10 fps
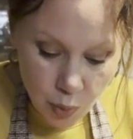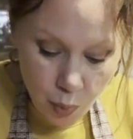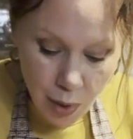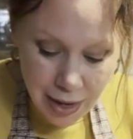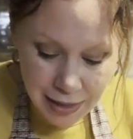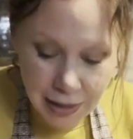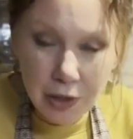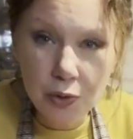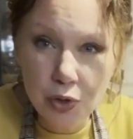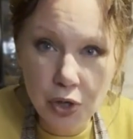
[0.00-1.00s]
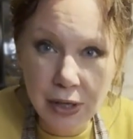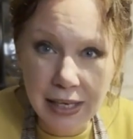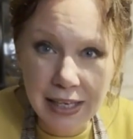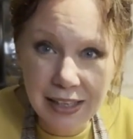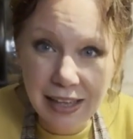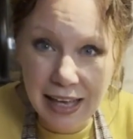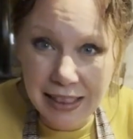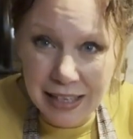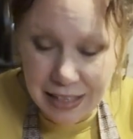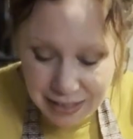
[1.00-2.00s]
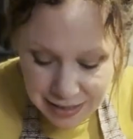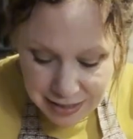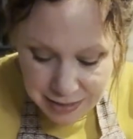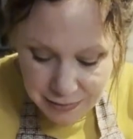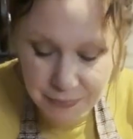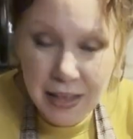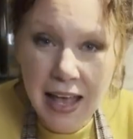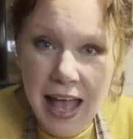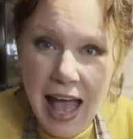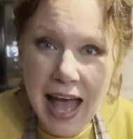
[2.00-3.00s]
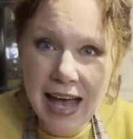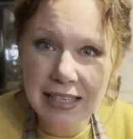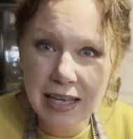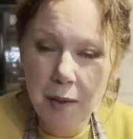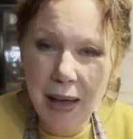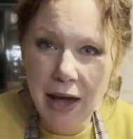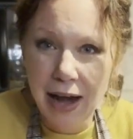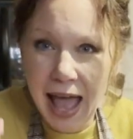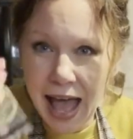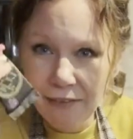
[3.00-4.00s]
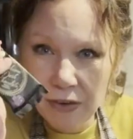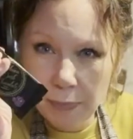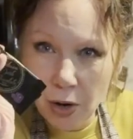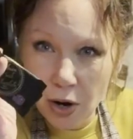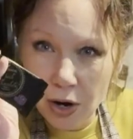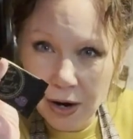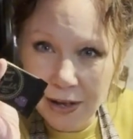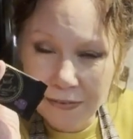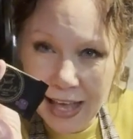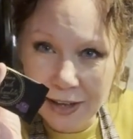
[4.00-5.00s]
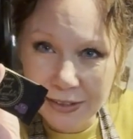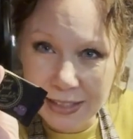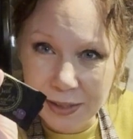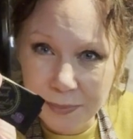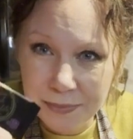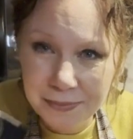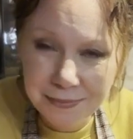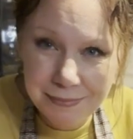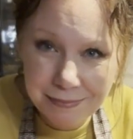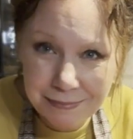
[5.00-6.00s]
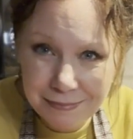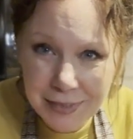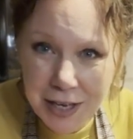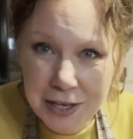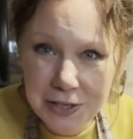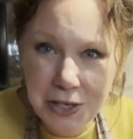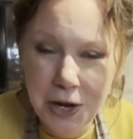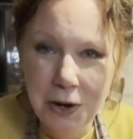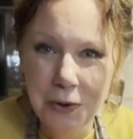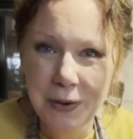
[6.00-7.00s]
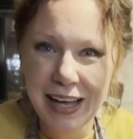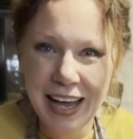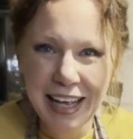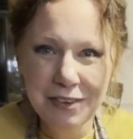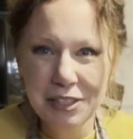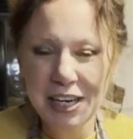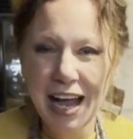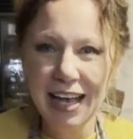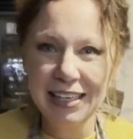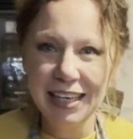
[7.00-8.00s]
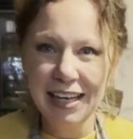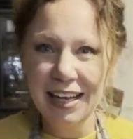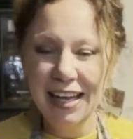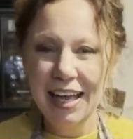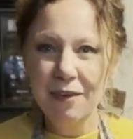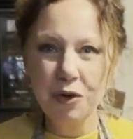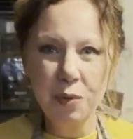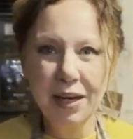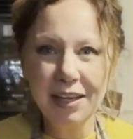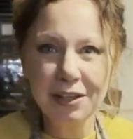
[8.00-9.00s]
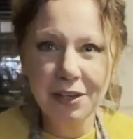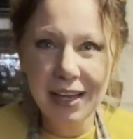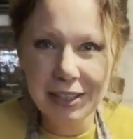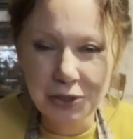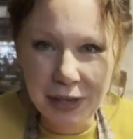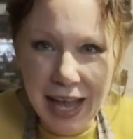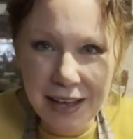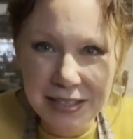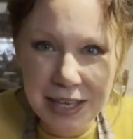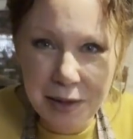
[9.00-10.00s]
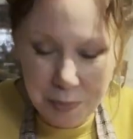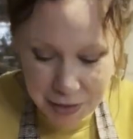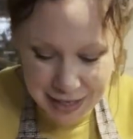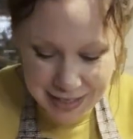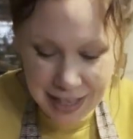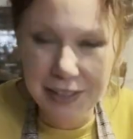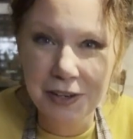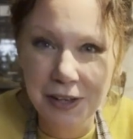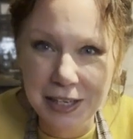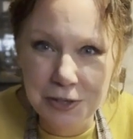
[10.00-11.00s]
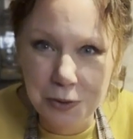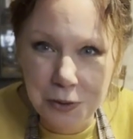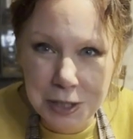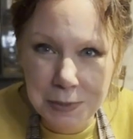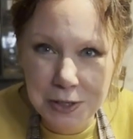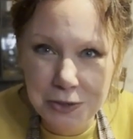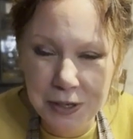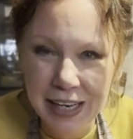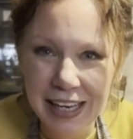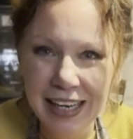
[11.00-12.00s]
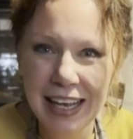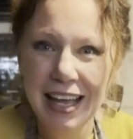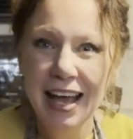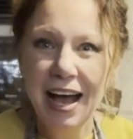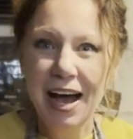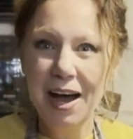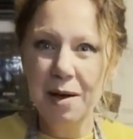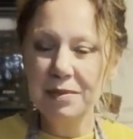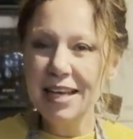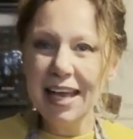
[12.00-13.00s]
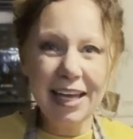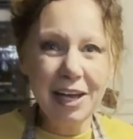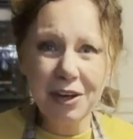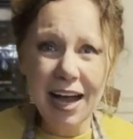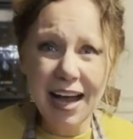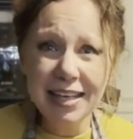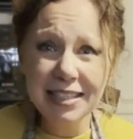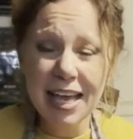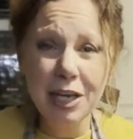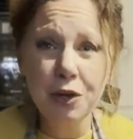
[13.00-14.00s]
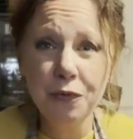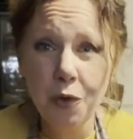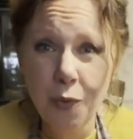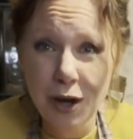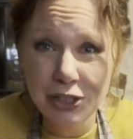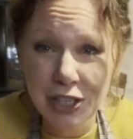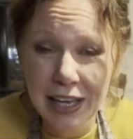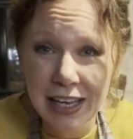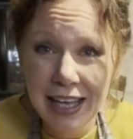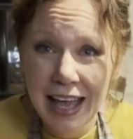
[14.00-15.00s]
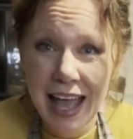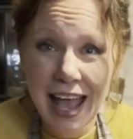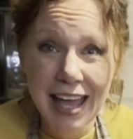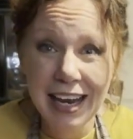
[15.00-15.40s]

one little cookie like this has about a half a bar of calcium. So kind of gives you an idea if you're wanting a little extra calcium plus a little extra Christmas treat. Take care guys. Thank you for watching and